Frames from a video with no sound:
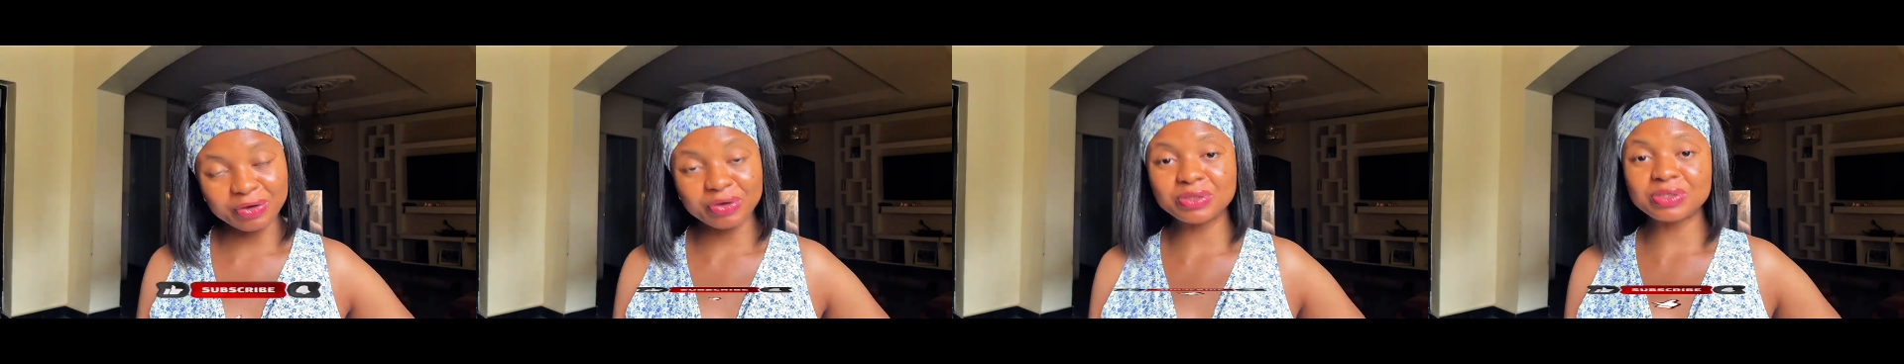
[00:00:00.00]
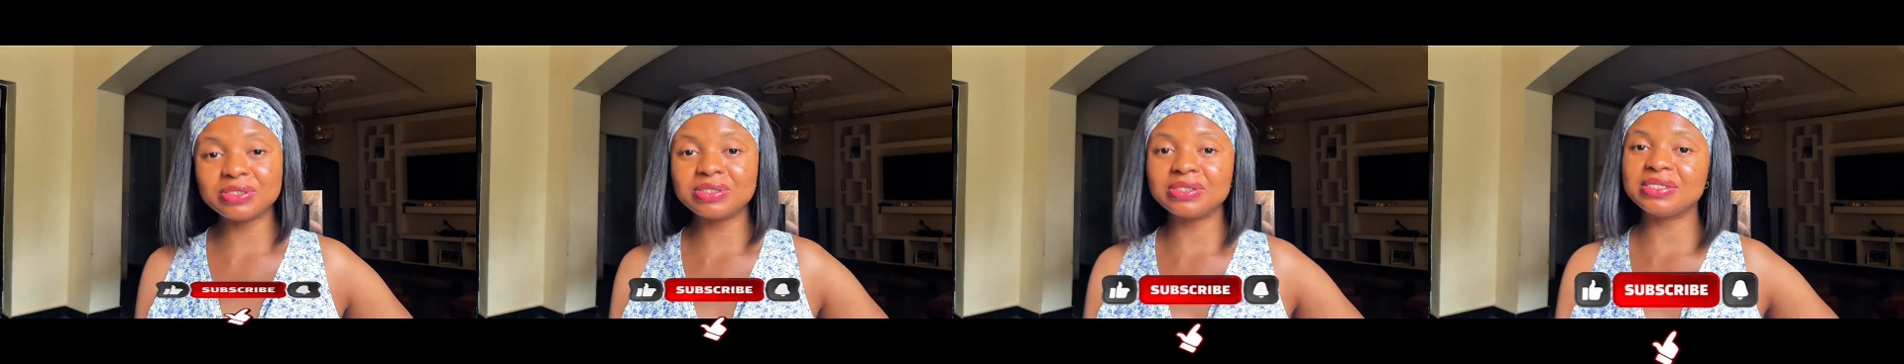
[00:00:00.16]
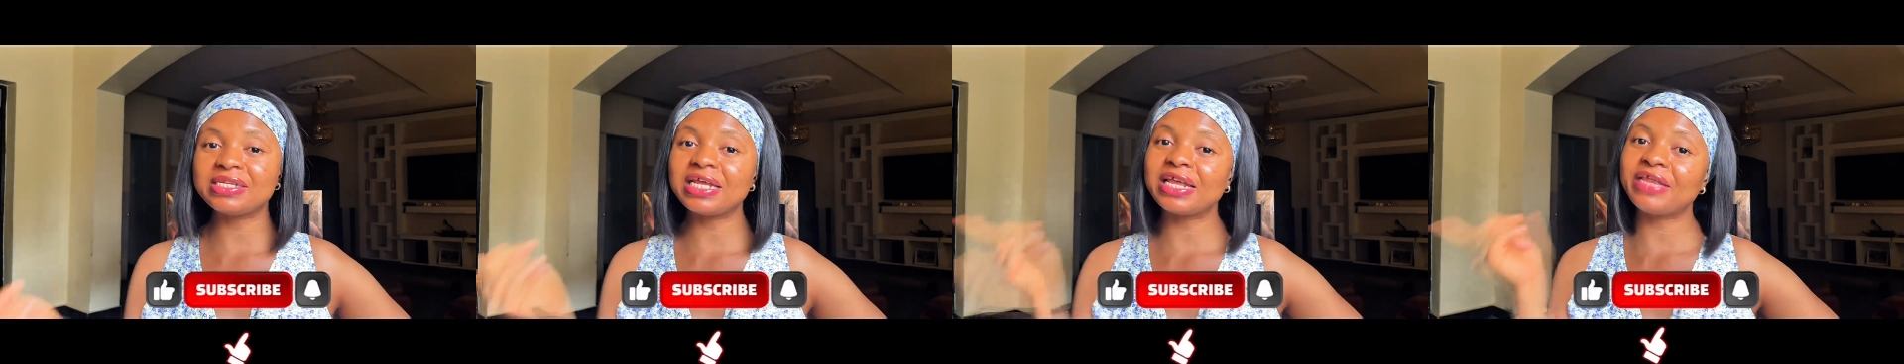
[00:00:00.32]
On
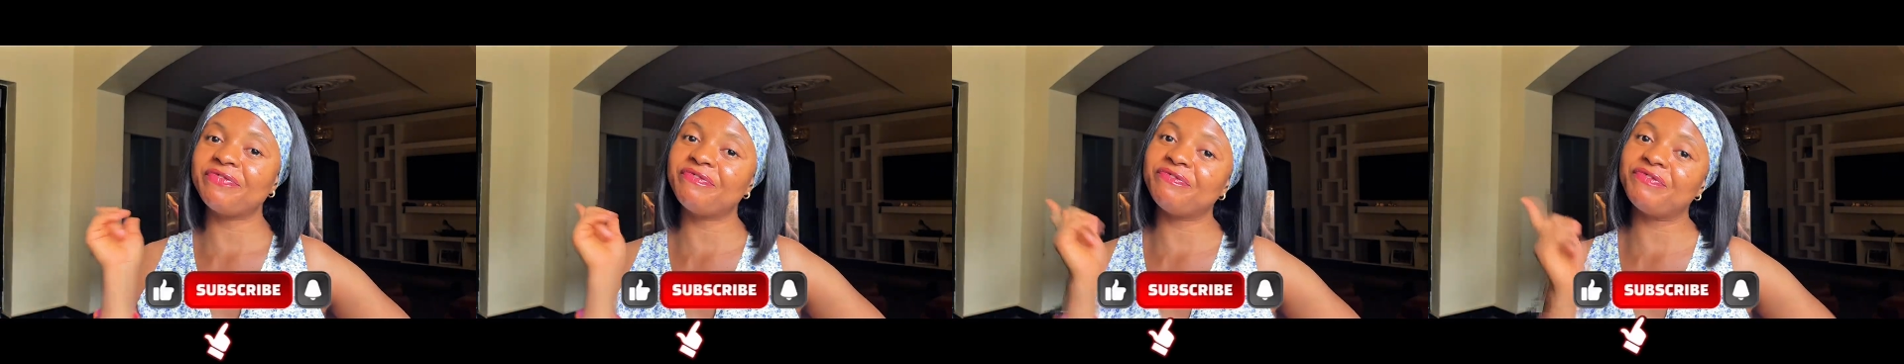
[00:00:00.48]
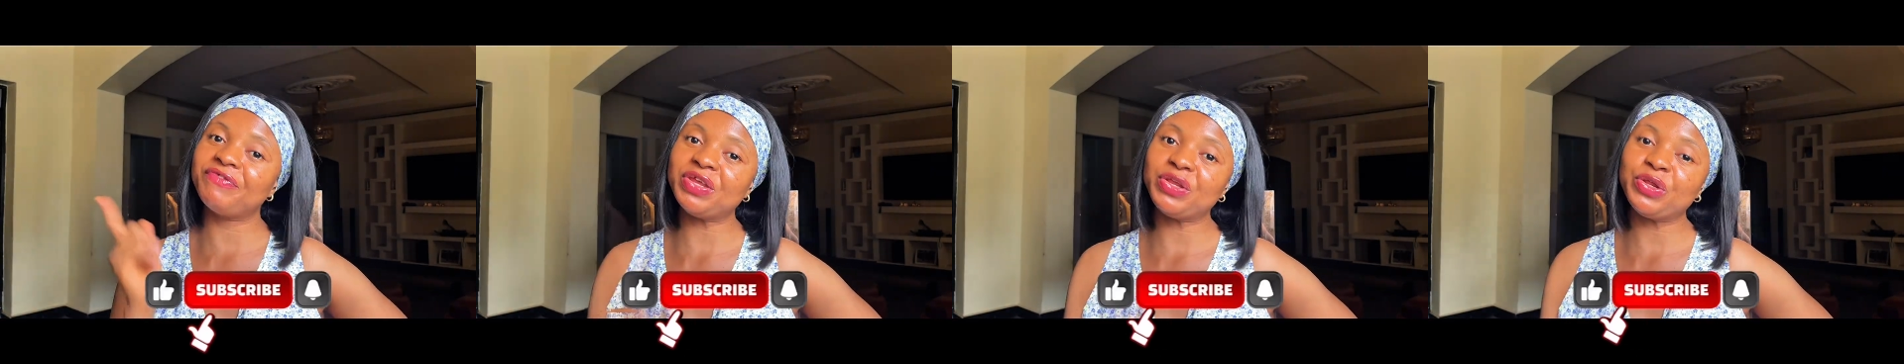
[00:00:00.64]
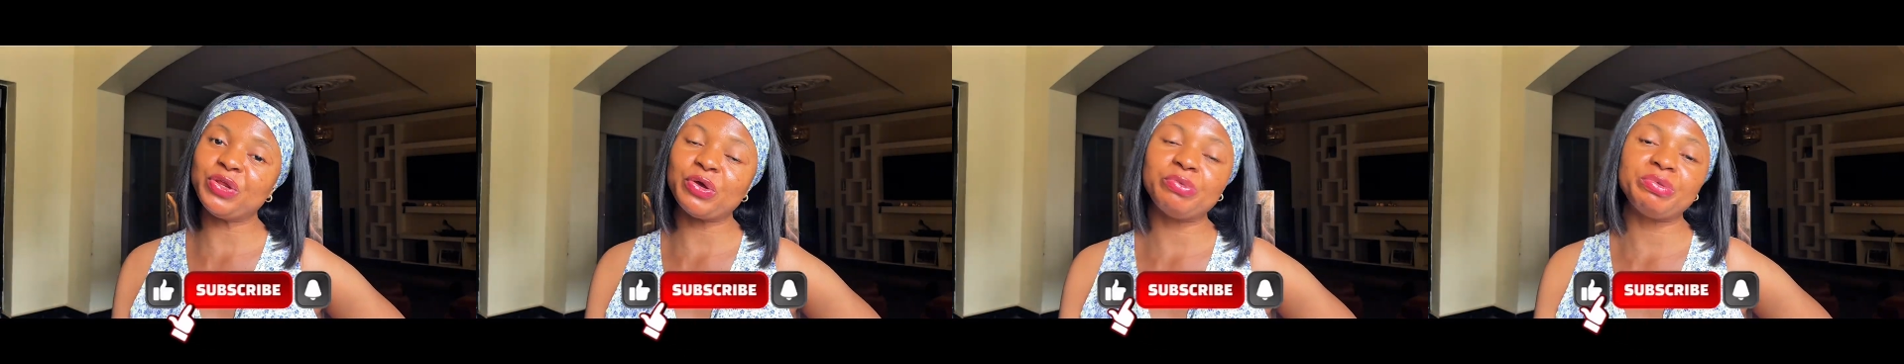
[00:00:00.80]
today's
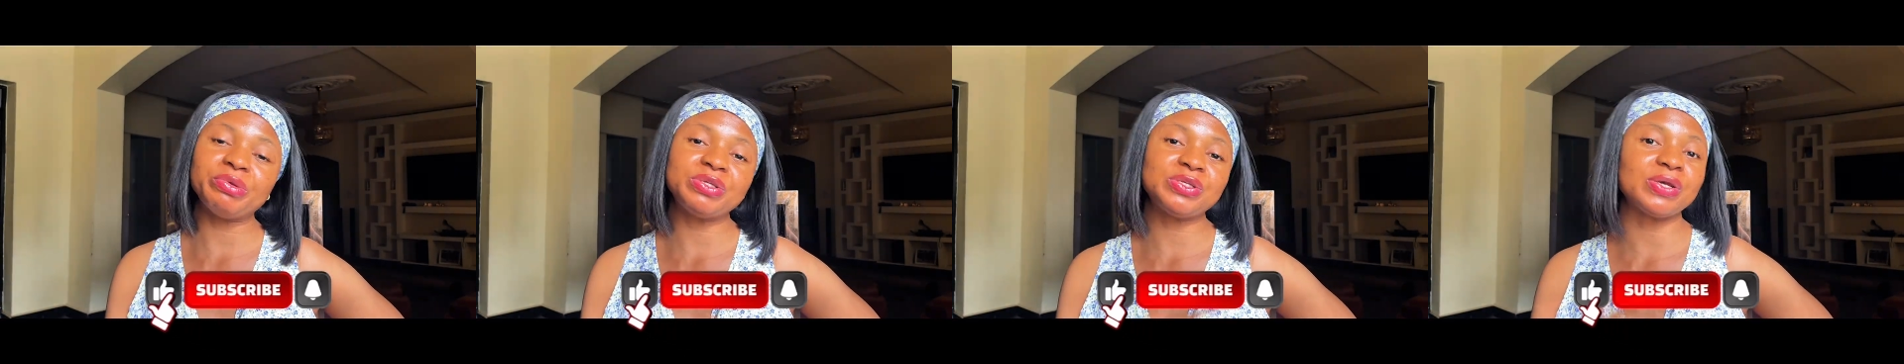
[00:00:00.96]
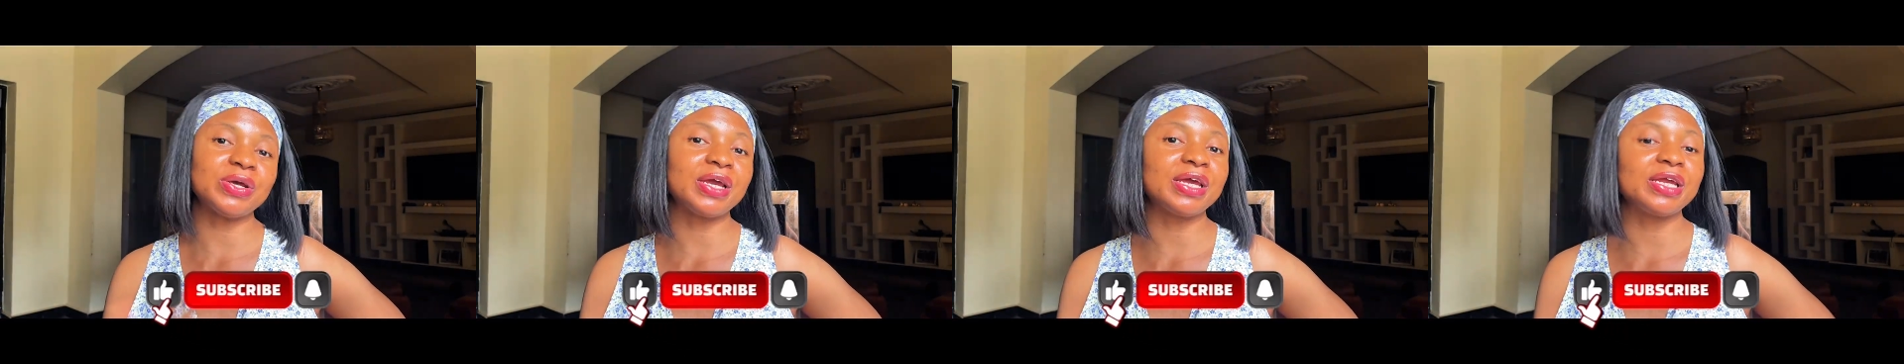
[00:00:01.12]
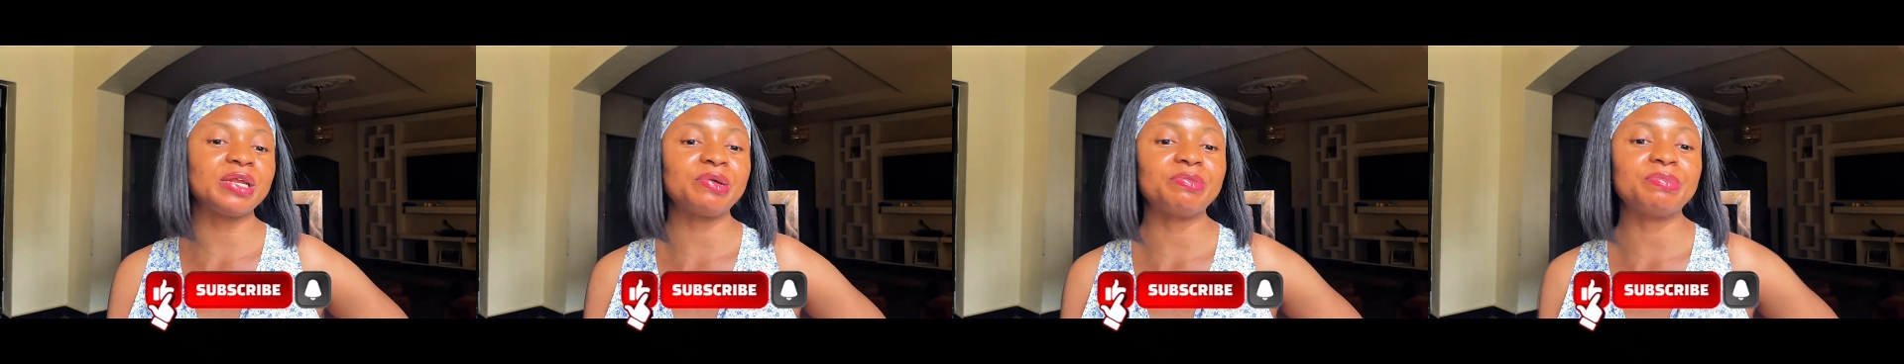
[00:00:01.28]
video, we'll be
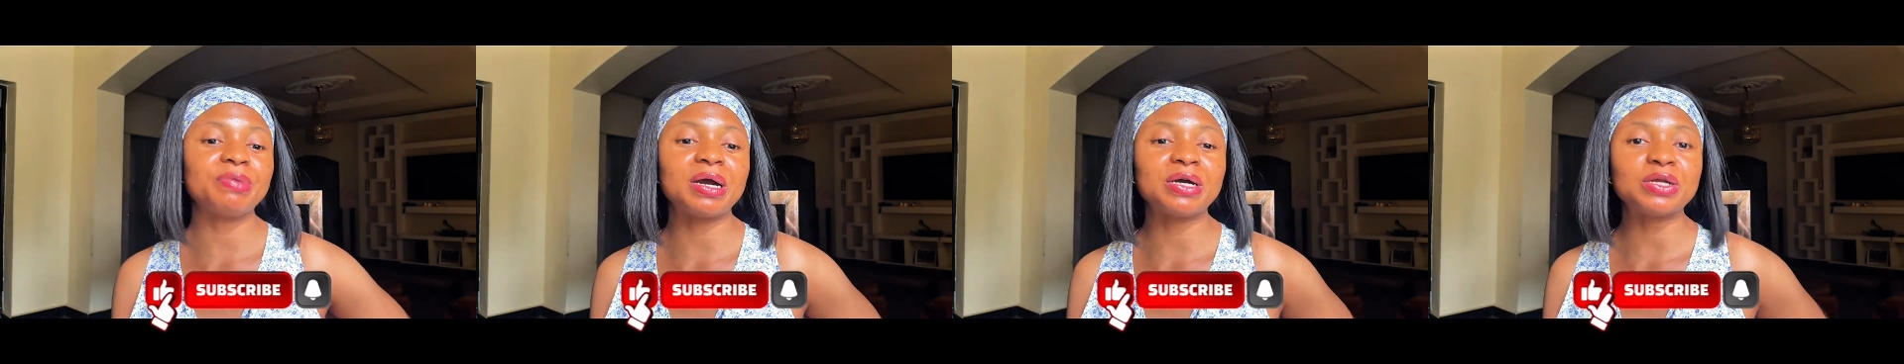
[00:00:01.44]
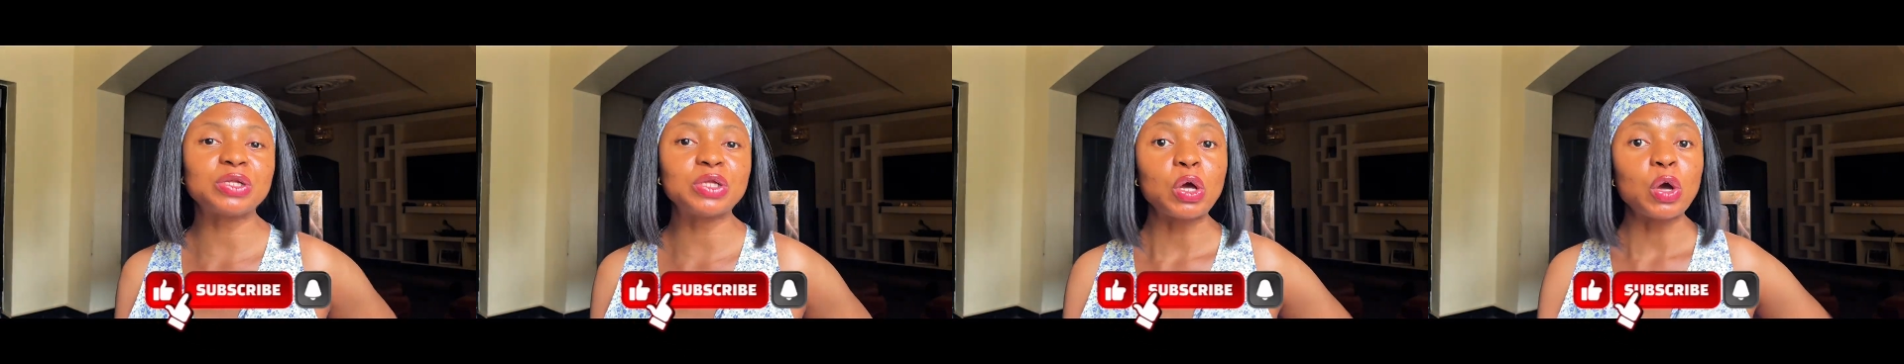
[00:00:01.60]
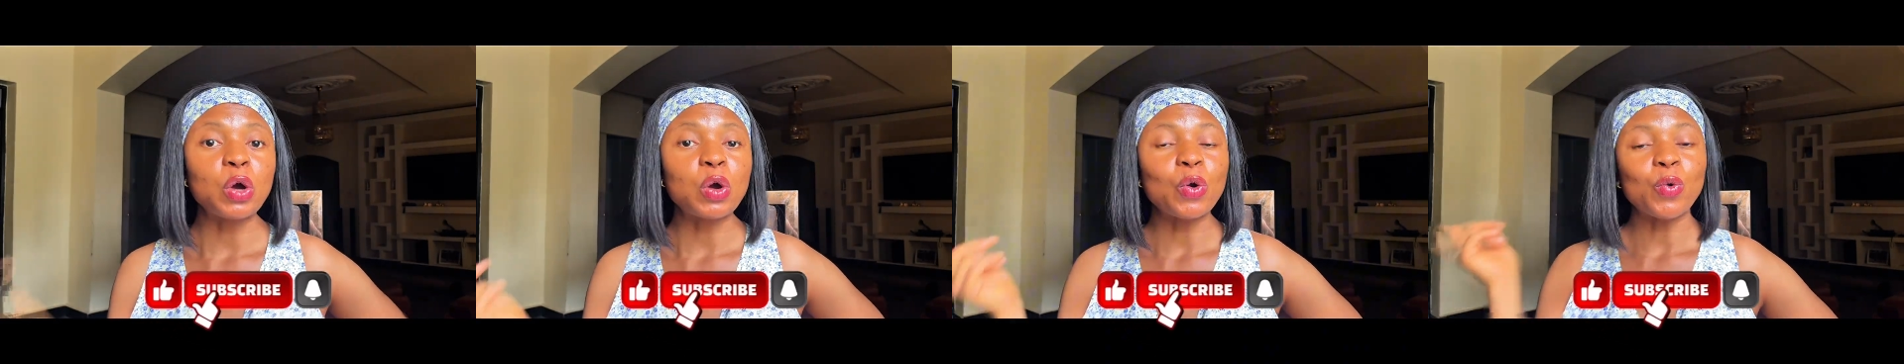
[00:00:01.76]
talking
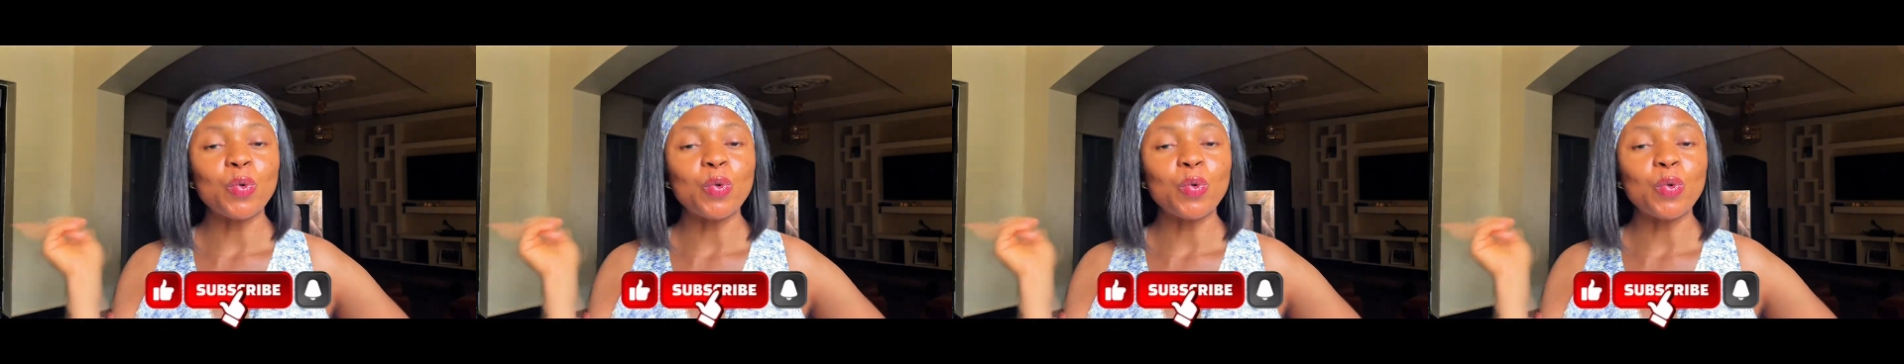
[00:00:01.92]
about